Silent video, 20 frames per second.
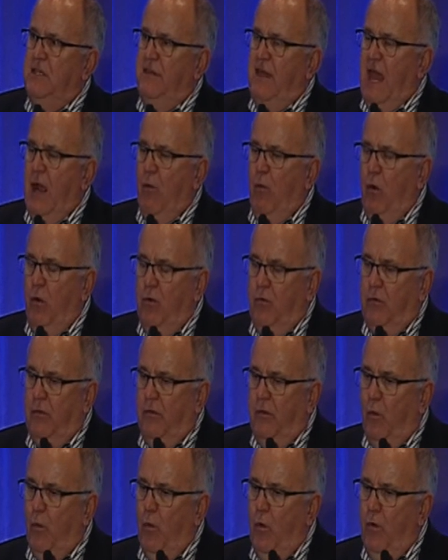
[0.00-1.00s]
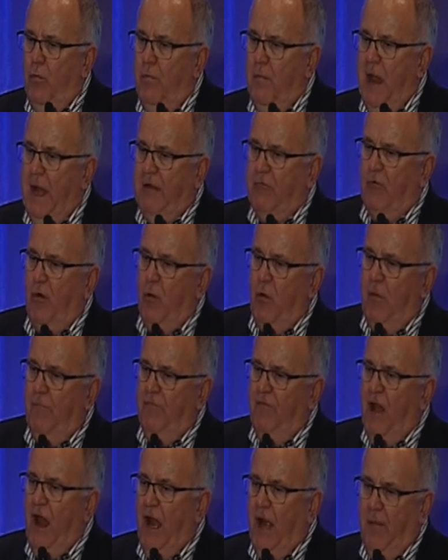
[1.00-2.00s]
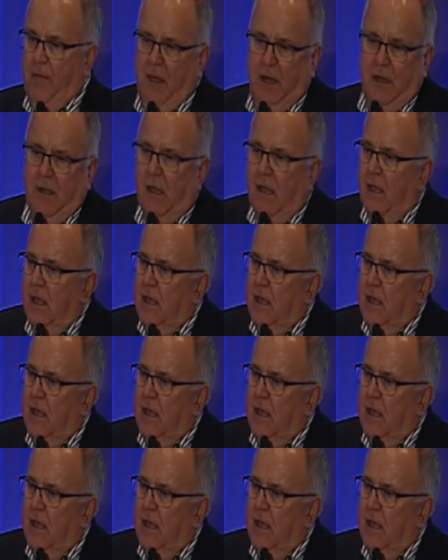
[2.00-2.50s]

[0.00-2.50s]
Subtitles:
of that wound or the wound microenvironment.